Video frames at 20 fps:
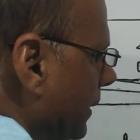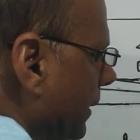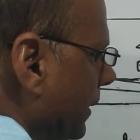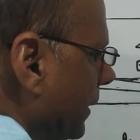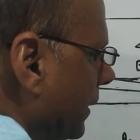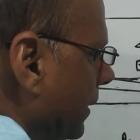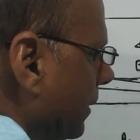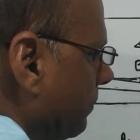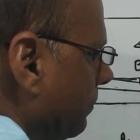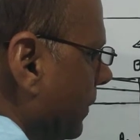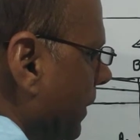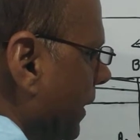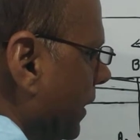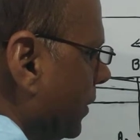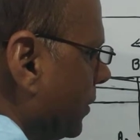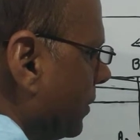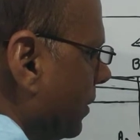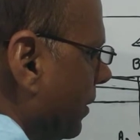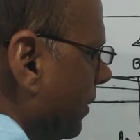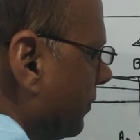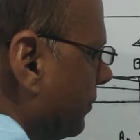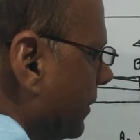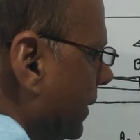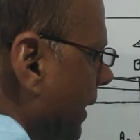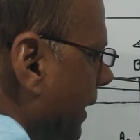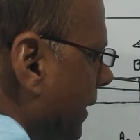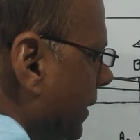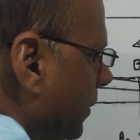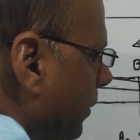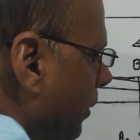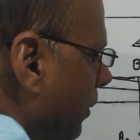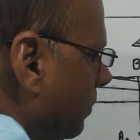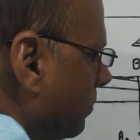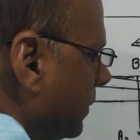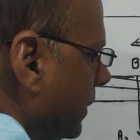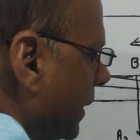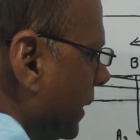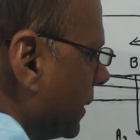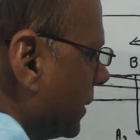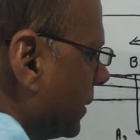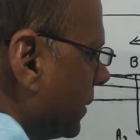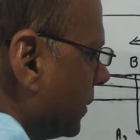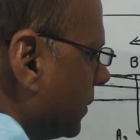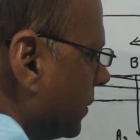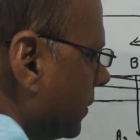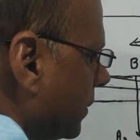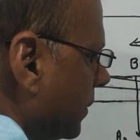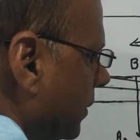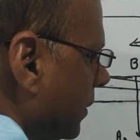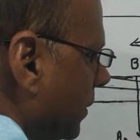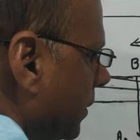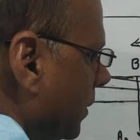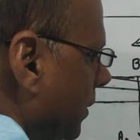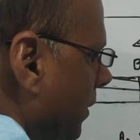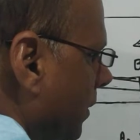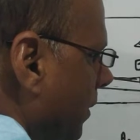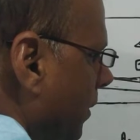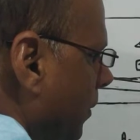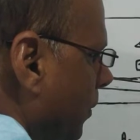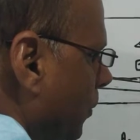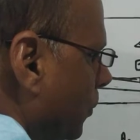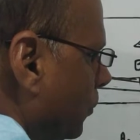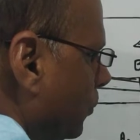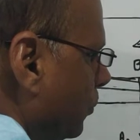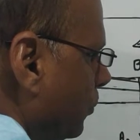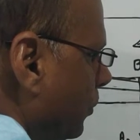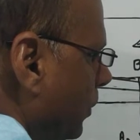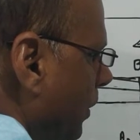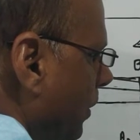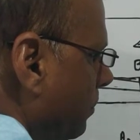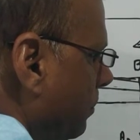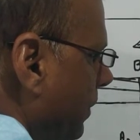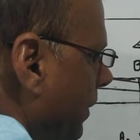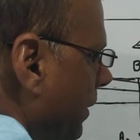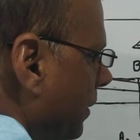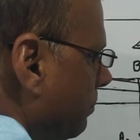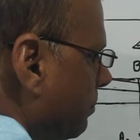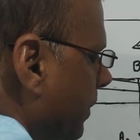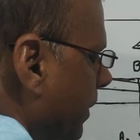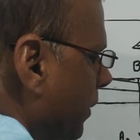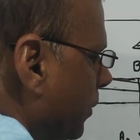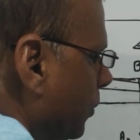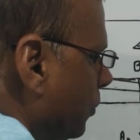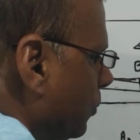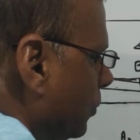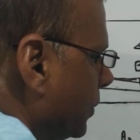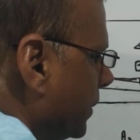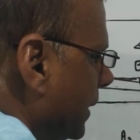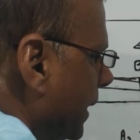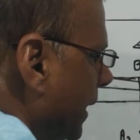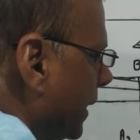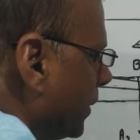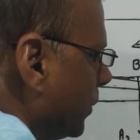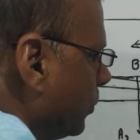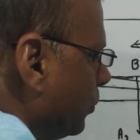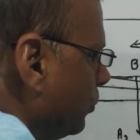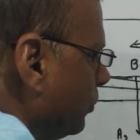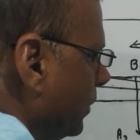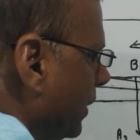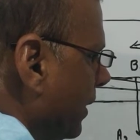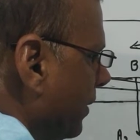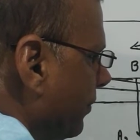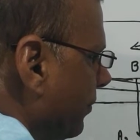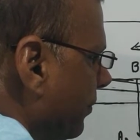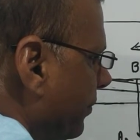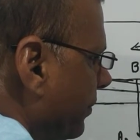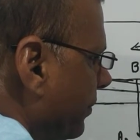the image of that object will be produced at 2f,